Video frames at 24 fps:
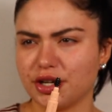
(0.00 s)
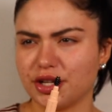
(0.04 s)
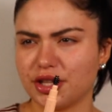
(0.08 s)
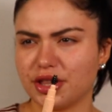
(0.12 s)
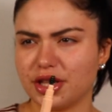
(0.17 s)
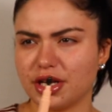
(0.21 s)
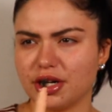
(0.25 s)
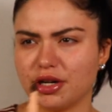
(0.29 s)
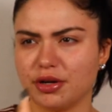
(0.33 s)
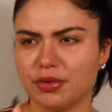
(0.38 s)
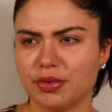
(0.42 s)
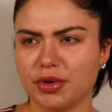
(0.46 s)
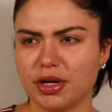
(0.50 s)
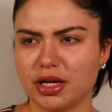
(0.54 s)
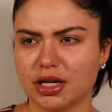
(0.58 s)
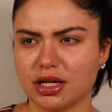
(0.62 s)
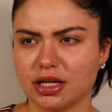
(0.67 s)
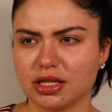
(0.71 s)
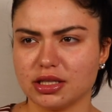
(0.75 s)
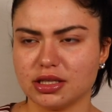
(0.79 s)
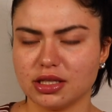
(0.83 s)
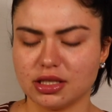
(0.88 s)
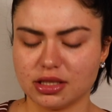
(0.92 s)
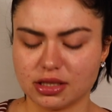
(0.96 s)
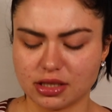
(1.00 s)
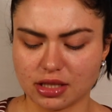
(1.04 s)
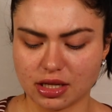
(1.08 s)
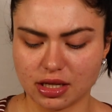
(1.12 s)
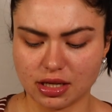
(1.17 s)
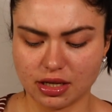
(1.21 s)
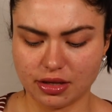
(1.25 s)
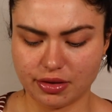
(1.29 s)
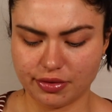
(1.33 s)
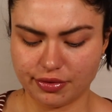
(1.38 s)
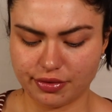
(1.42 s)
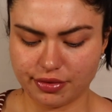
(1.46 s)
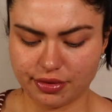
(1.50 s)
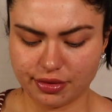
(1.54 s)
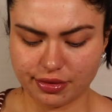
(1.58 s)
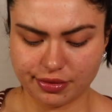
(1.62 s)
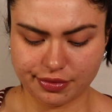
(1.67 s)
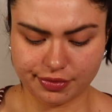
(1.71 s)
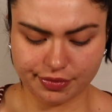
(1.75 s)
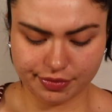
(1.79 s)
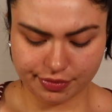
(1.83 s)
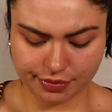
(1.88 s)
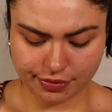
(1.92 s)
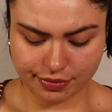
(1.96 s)
thinner one, because that's kind of,
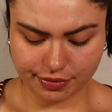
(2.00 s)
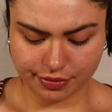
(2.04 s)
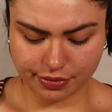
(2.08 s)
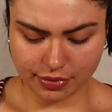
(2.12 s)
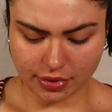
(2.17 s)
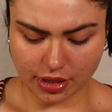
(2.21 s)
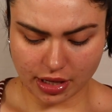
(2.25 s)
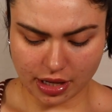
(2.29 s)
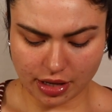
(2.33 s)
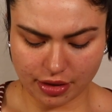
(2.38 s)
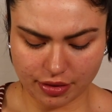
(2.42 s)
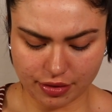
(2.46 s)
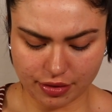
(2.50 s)
I